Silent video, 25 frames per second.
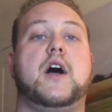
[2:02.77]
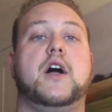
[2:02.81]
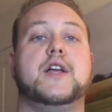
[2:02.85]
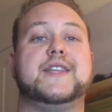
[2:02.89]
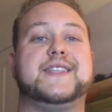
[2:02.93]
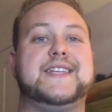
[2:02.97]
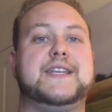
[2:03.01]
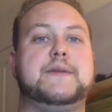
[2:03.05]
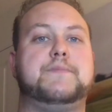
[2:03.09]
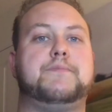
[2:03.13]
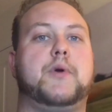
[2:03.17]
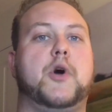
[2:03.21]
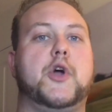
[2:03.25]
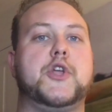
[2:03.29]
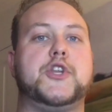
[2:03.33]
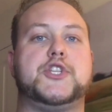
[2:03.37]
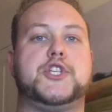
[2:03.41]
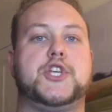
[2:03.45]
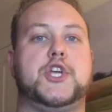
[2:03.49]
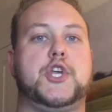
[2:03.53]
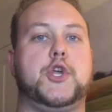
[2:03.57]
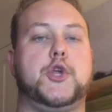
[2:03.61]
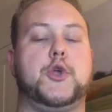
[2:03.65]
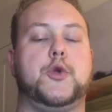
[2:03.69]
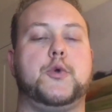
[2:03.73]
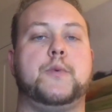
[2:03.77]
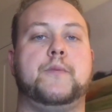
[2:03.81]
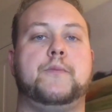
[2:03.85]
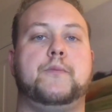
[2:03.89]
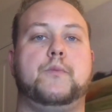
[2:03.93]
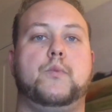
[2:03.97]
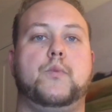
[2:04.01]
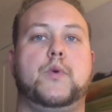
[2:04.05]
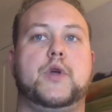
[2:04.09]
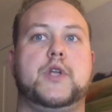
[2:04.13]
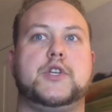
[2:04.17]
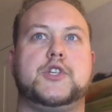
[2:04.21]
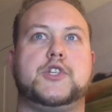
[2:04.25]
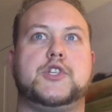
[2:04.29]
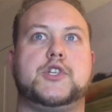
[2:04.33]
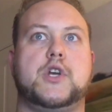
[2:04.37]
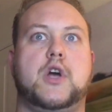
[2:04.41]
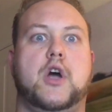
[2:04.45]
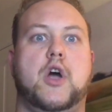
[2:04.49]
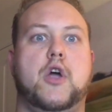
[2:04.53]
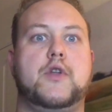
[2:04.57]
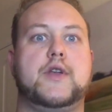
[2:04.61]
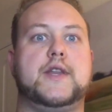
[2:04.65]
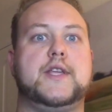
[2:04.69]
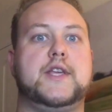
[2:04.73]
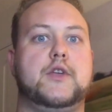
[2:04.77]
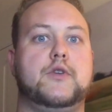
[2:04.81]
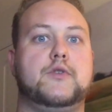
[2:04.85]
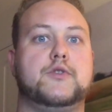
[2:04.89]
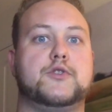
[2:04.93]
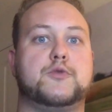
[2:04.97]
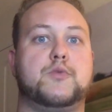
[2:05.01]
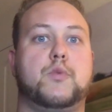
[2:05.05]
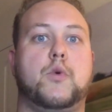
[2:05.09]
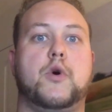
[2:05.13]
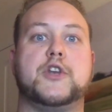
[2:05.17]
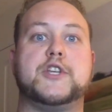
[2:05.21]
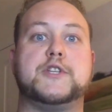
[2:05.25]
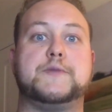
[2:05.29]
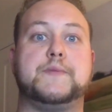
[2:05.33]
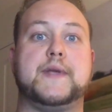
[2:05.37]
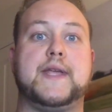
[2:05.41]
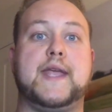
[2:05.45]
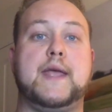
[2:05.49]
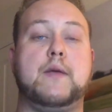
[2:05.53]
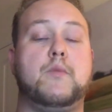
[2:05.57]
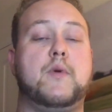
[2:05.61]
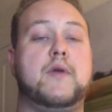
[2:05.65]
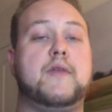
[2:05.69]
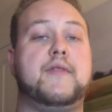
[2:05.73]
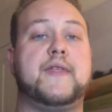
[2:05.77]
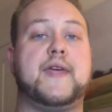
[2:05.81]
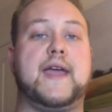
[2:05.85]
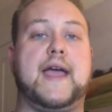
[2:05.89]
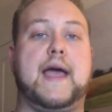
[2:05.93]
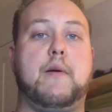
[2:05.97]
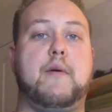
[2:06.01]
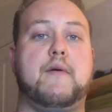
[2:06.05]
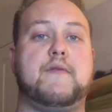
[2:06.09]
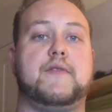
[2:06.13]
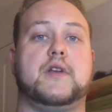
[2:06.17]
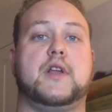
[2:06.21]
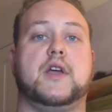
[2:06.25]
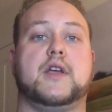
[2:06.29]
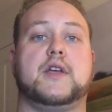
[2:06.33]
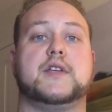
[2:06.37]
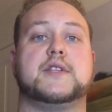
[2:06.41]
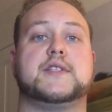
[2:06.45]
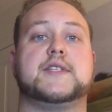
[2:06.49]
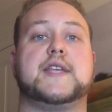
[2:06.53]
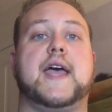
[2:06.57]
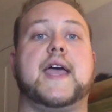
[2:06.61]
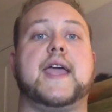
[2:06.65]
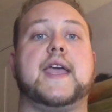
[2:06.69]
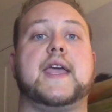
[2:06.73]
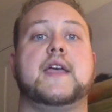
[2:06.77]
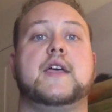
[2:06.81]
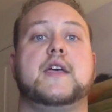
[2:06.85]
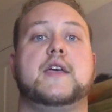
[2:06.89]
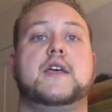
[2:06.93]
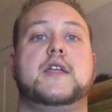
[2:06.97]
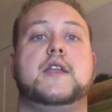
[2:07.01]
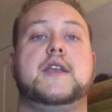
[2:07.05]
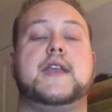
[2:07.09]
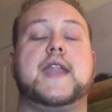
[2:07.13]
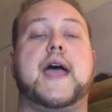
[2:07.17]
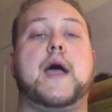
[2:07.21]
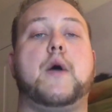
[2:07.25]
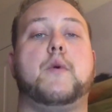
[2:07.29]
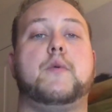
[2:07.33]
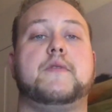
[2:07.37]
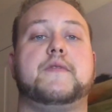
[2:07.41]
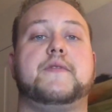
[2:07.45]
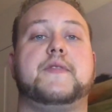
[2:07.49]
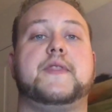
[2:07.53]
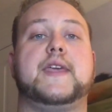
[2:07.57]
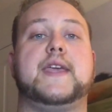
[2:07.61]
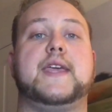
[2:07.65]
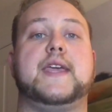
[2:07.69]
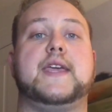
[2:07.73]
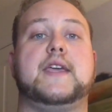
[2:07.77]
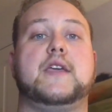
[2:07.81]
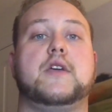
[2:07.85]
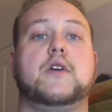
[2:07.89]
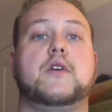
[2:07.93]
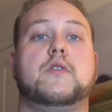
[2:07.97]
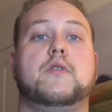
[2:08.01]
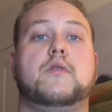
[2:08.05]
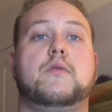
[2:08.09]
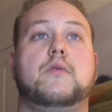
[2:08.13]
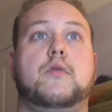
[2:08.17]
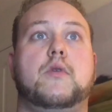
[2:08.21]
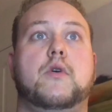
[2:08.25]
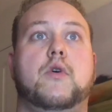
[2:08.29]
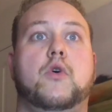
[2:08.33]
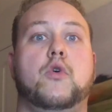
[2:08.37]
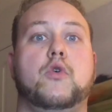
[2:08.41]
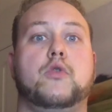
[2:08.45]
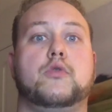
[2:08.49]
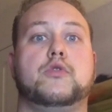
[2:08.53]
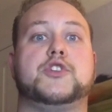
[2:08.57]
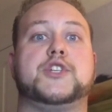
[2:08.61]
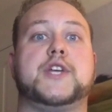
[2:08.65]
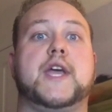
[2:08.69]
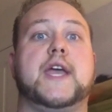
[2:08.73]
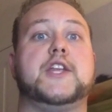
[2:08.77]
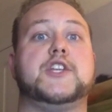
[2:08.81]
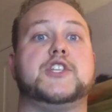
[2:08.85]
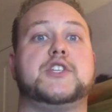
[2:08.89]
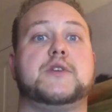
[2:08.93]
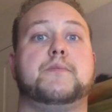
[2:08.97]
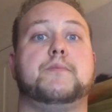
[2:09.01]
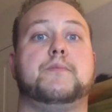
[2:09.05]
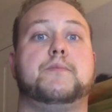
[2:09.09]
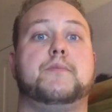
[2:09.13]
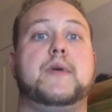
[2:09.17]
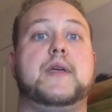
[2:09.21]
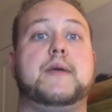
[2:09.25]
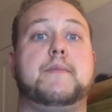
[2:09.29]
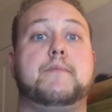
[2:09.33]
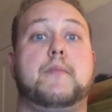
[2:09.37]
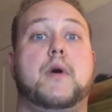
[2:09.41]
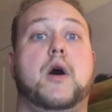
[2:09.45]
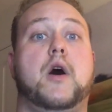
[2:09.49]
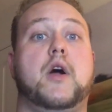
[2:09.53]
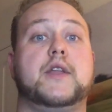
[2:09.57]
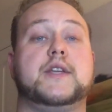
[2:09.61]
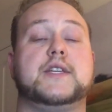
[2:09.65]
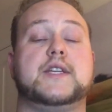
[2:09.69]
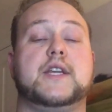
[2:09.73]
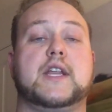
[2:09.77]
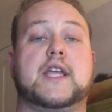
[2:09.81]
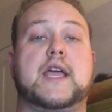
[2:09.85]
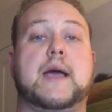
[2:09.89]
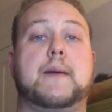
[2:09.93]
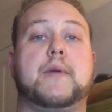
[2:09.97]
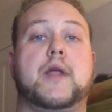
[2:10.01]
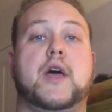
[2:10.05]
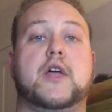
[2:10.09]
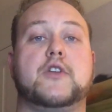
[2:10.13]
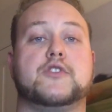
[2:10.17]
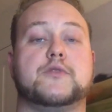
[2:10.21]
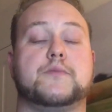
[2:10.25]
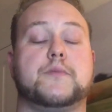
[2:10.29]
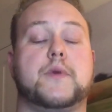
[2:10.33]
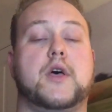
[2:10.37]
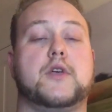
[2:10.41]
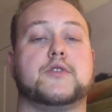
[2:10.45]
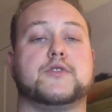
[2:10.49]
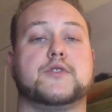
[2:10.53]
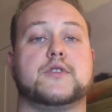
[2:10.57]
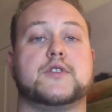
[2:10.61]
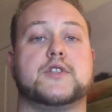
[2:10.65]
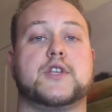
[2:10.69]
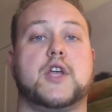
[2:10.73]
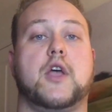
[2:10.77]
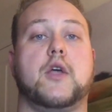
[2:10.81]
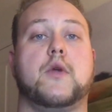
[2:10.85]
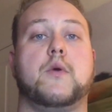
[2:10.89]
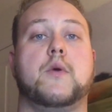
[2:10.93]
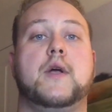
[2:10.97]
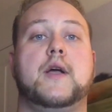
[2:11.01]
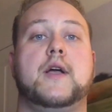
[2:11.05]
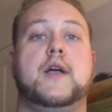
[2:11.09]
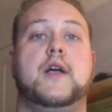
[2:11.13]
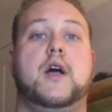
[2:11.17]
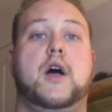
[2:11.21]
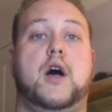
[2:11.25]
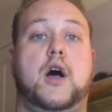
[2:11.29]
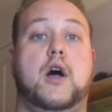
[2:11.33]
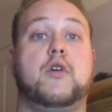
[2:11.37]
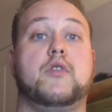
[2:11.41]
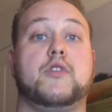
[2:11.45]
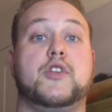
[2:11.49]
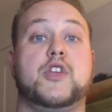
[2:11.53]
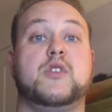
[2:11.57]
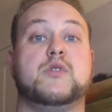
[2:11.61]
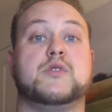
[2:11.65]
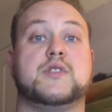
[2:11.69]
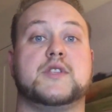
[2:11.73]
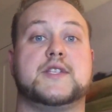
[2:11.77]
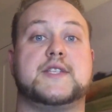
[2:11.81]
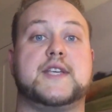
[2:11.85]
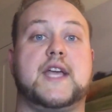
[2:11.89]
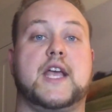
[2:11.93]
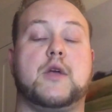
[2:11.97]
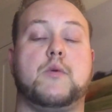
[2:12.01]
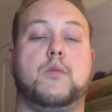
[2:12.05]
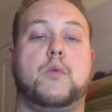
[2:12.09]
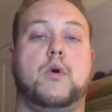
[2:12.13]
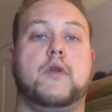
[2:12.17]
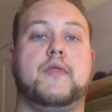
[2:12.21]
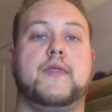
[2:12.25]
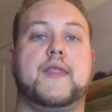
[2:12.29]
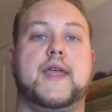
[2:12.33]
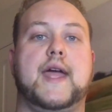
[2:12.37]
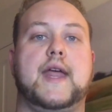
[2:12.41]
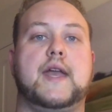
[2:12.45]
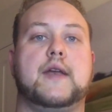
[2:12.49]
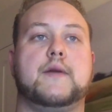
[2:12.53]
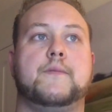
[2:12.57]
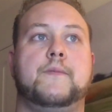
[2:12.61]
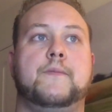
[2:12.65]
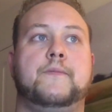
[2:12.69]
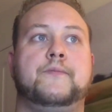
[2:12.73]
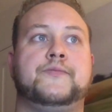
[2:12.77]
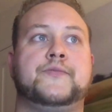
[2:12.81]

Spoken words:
I did buy two, which I only used one to begin with. However, like I say, now with the oil change in mind in a couple of 100 miles or so, I'll use the second one then.